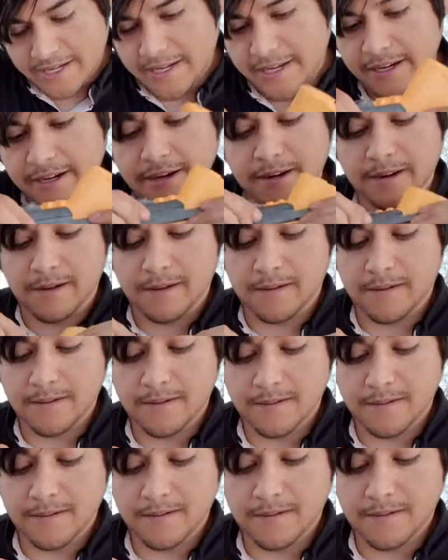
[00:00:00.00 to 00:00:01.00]
here.
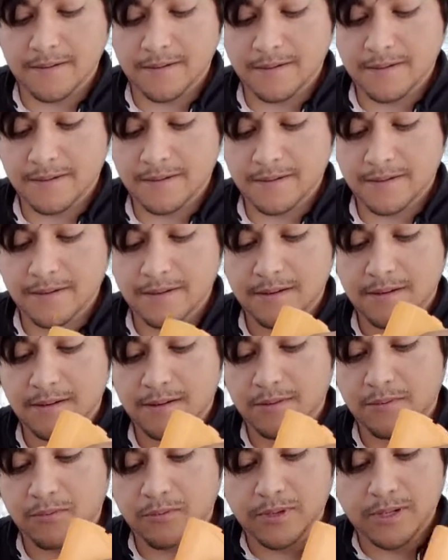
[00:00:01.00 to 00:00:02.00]

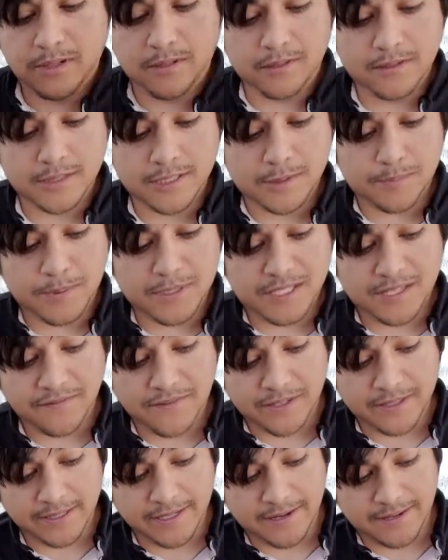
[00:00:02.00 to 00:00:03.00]
Well,
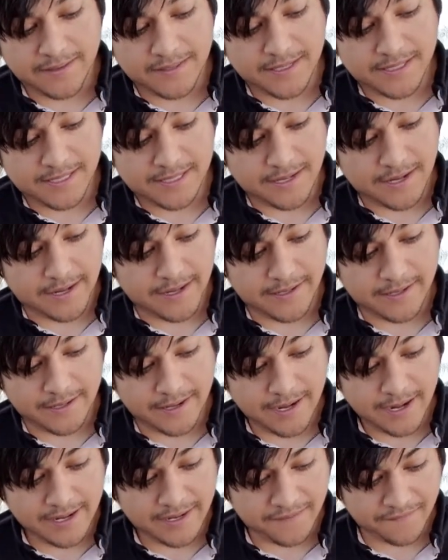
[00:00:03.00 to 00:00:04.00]
specifically on this side,
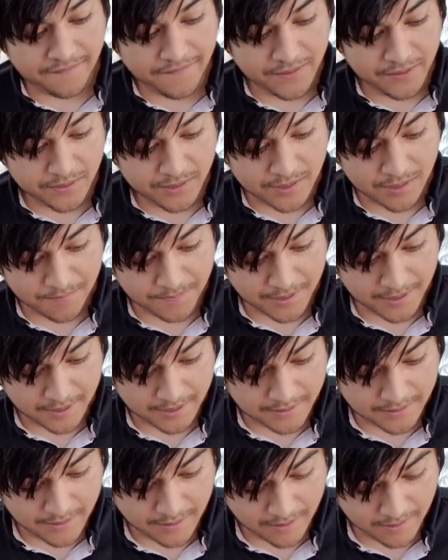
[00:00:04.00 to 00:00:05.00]
I can feel something
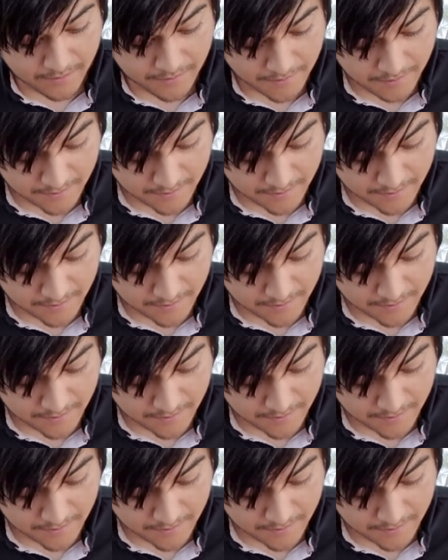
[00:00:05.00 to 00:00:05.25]
in there.